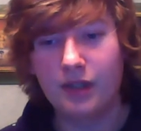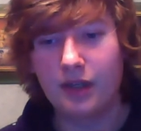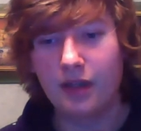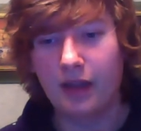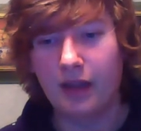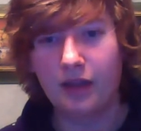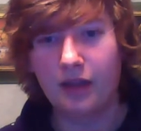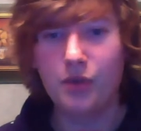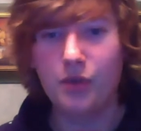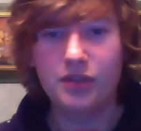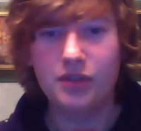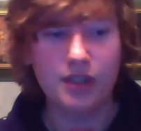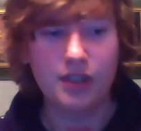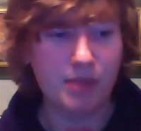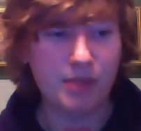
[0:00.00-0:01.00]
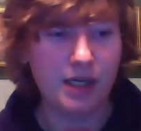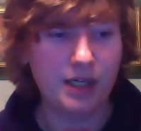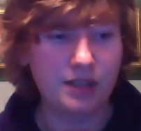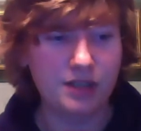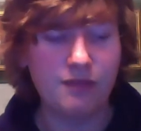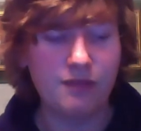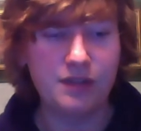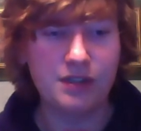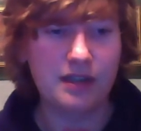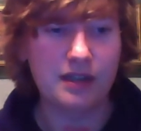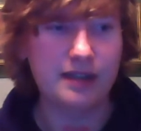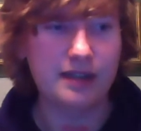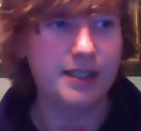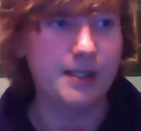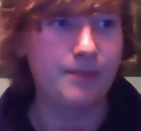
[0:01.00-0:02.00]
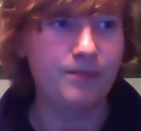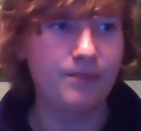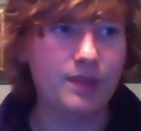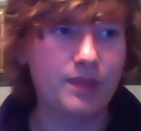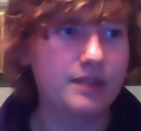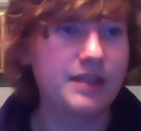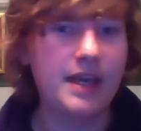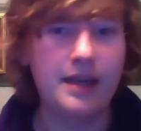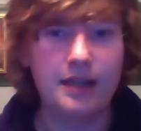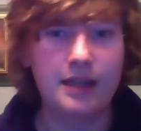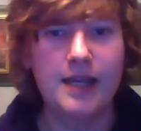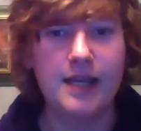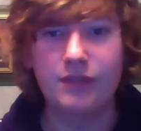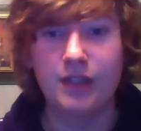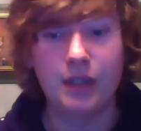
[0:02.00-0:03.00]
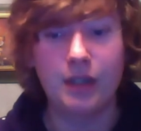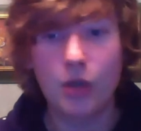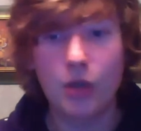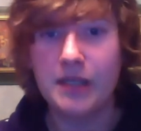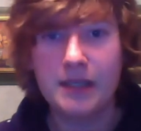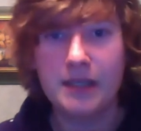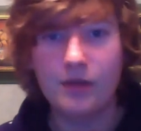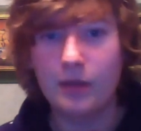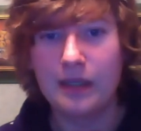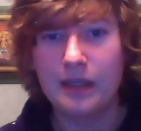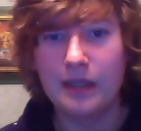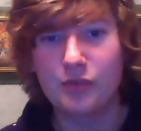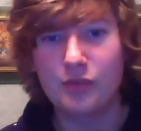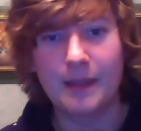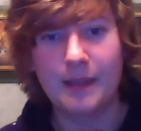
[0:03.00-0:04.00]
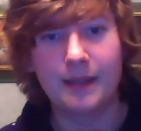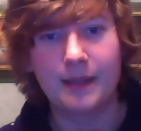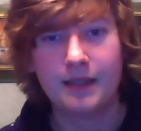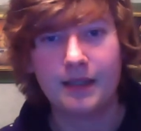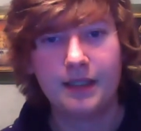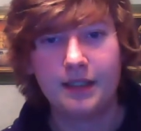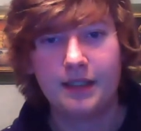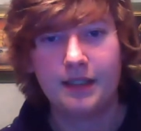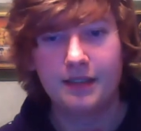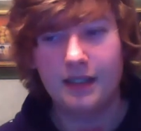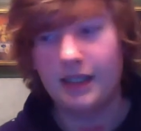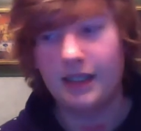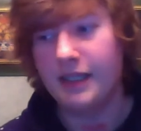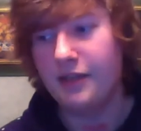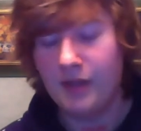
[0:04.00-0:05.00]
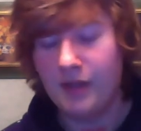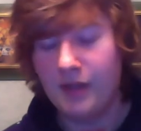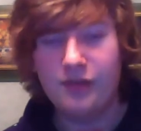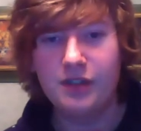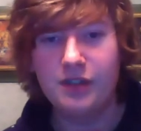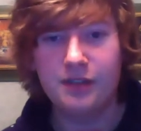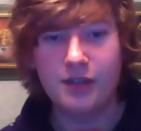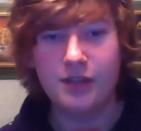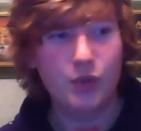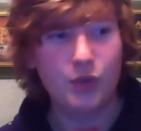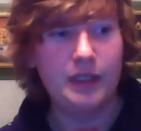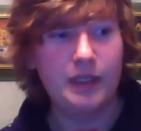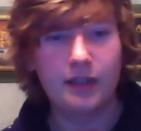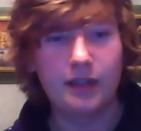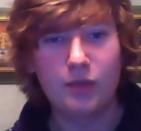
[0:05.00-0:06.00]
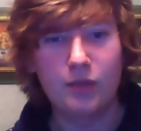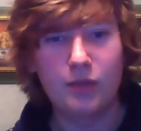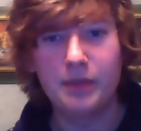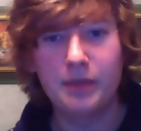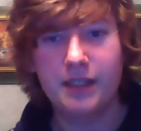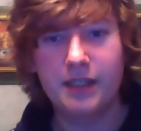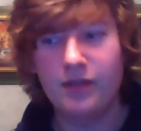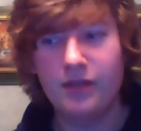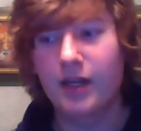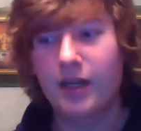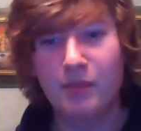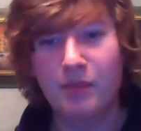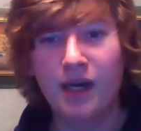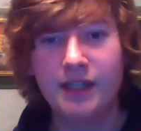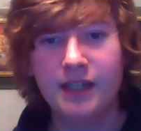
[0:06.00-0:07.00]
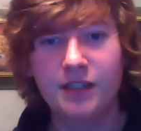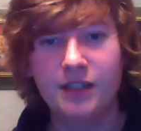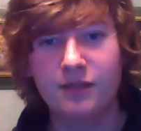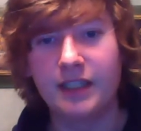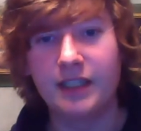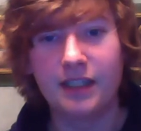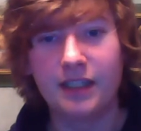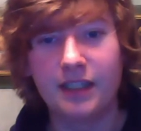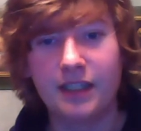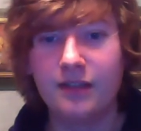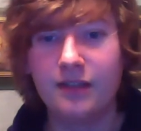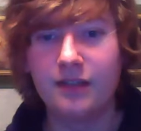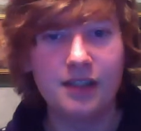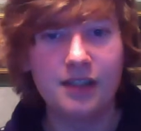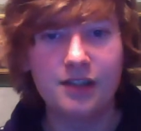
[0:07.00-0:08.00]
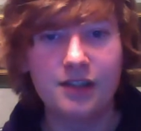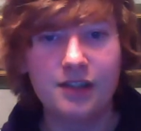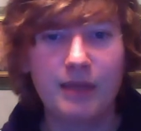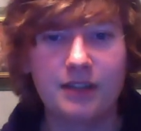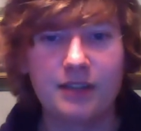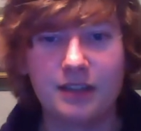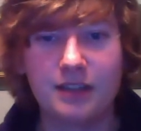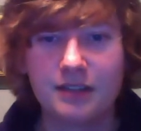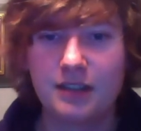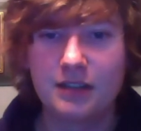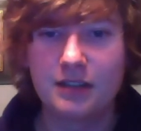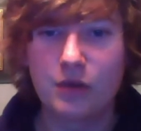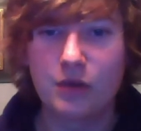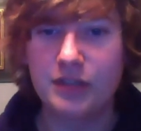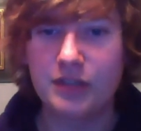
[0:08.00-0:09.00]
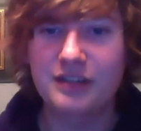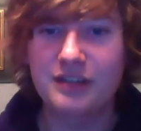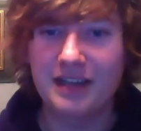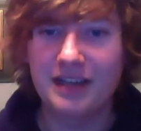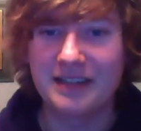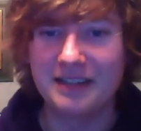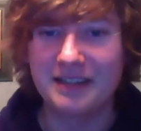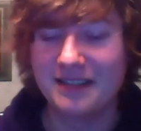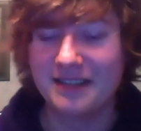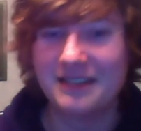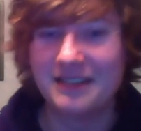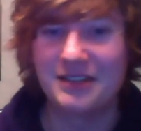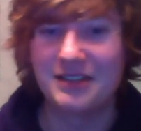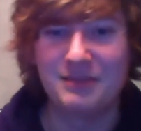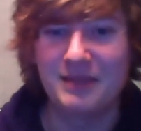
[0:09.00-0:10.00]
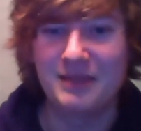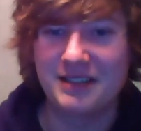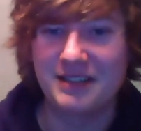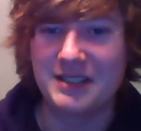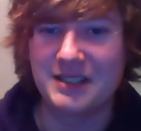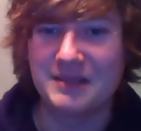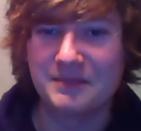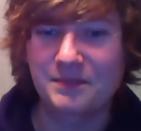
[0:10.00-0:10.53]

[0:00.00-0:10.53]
Like I know in certain bars, if it's like a 10, 11, they'll only give you a little bit. And if, if it's in Korea, they'll probably give you like a pint of it, and it doesn't matter. As long as they're selling it, it doesn't matter.